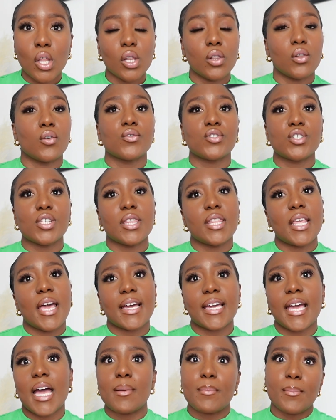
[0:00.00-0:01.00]
launching their
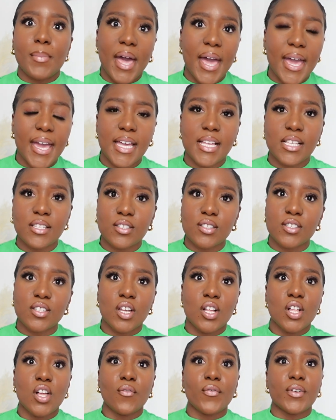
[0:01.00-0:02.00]
campaigns
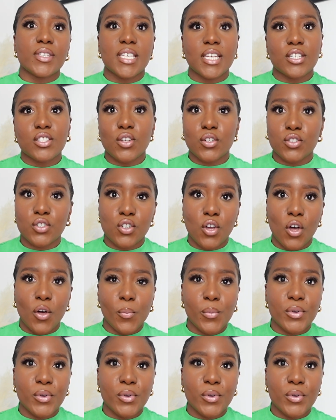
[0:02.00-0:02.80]
for TikTok Shop,